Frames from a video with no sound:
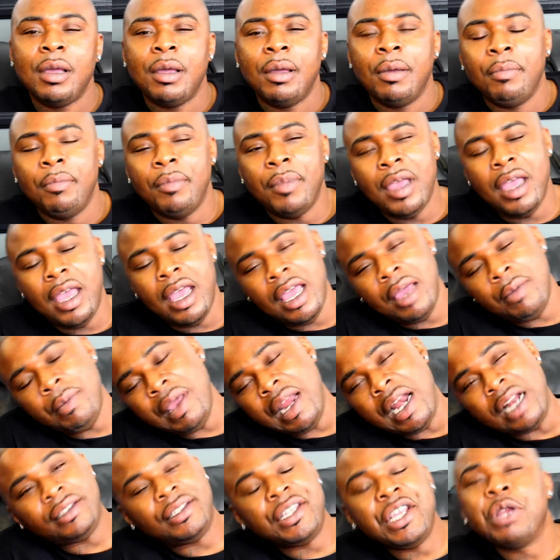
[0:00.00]
man,
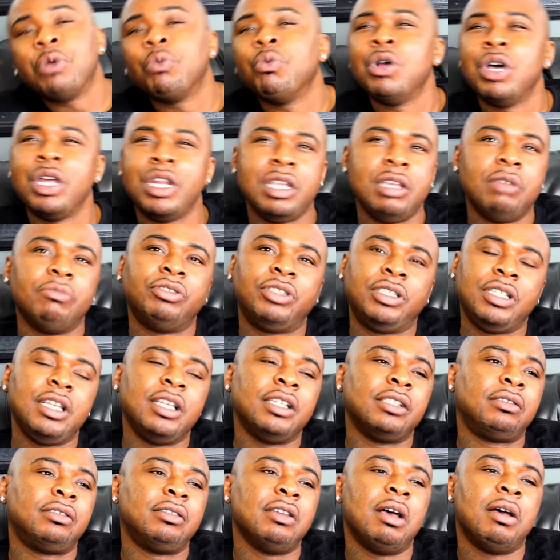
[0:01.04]
I think Run DMC
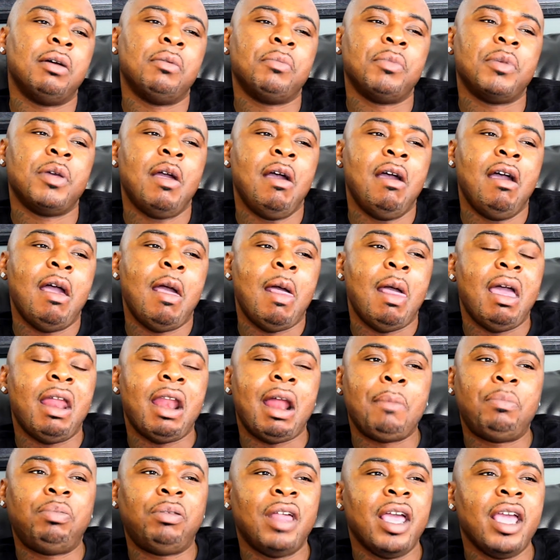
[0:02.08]
or something. And
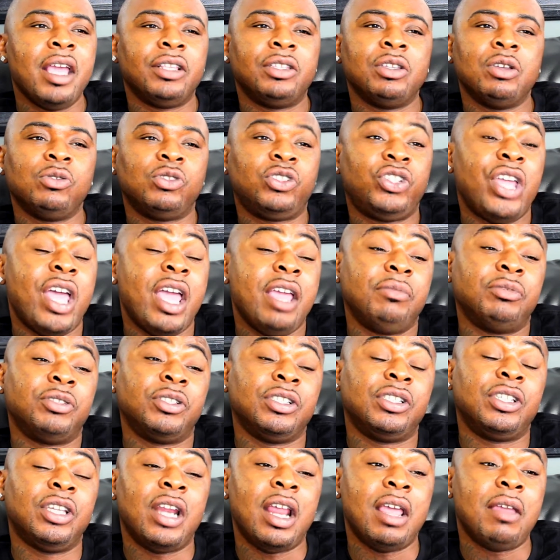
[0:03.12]
I played those tapes
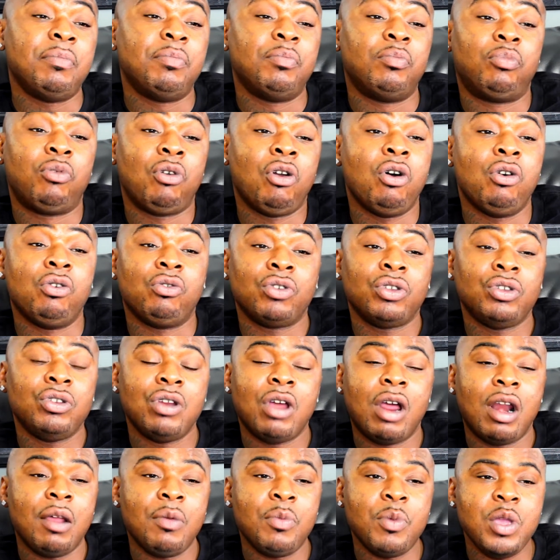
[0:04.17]
until they broke, you know
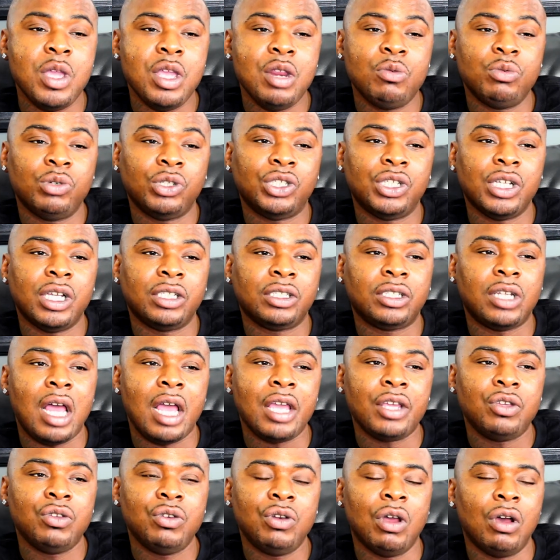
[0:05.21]
what I mean? It was just
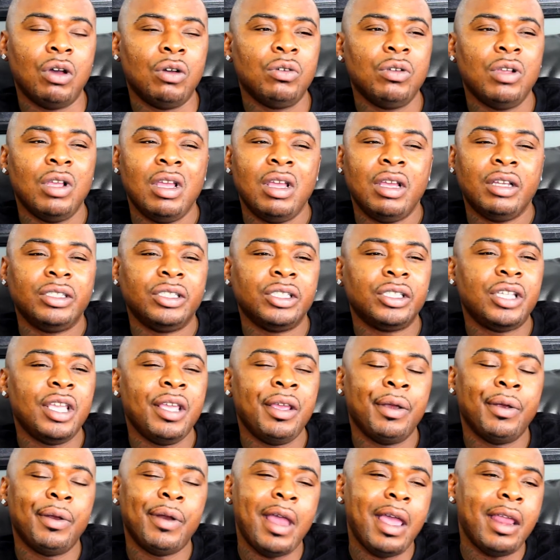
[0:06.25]
like, just
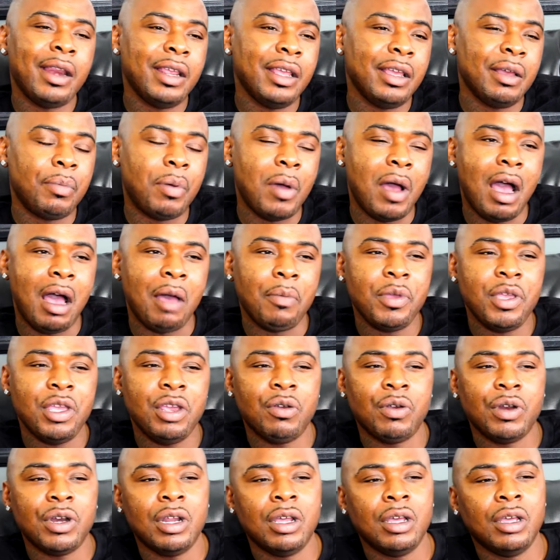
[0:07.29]
hearing that hip hop,
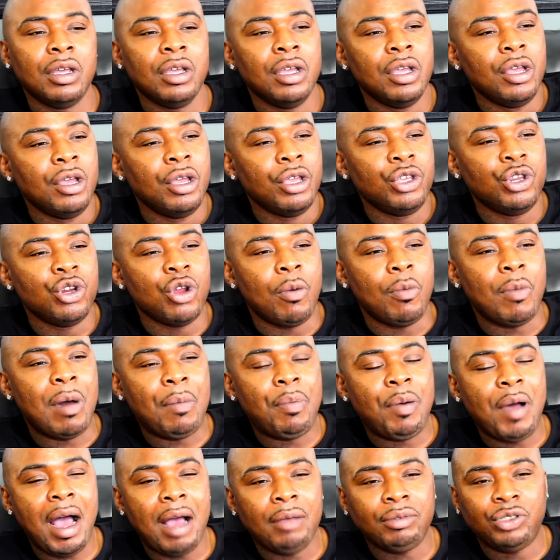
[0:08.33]
hearing the, my
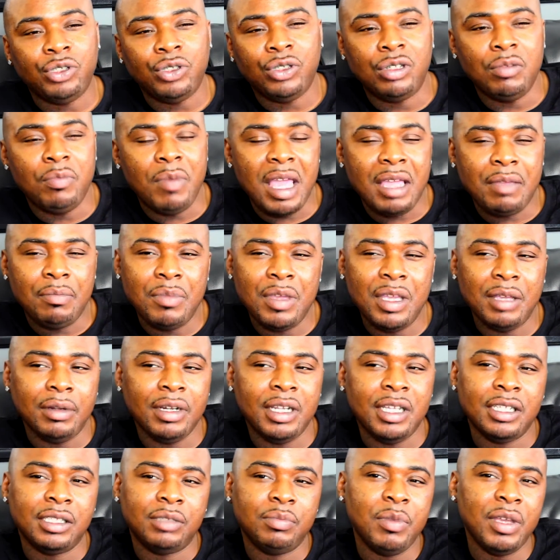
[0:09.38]
pops used to make
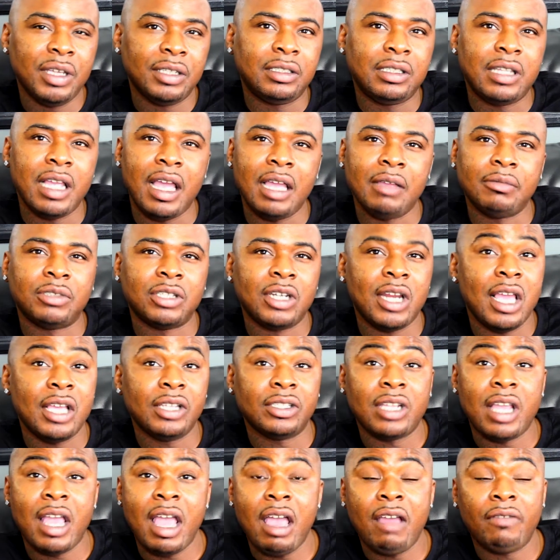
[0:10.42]
these mixtapes, and they
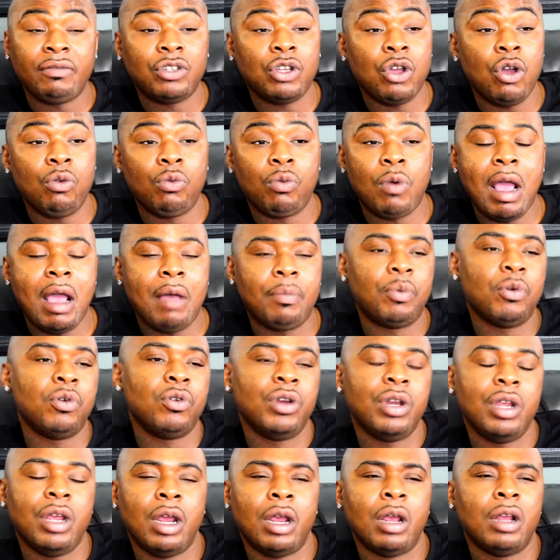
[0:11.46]
used to have dope rap
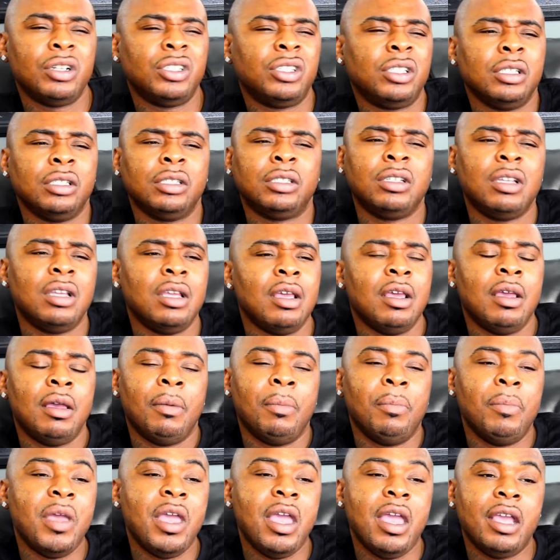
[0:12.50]
on there. And just,
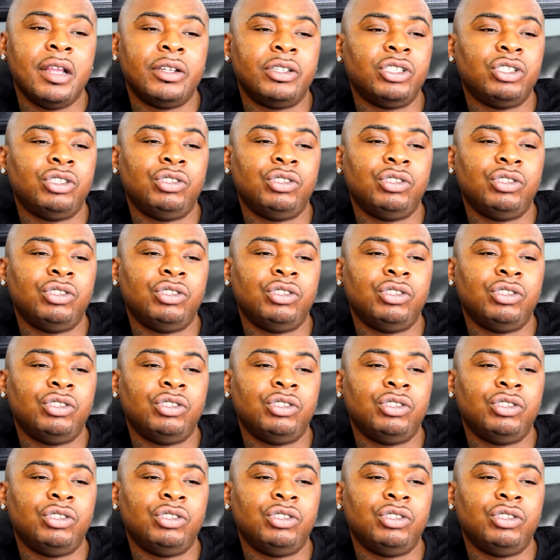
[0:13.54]
man,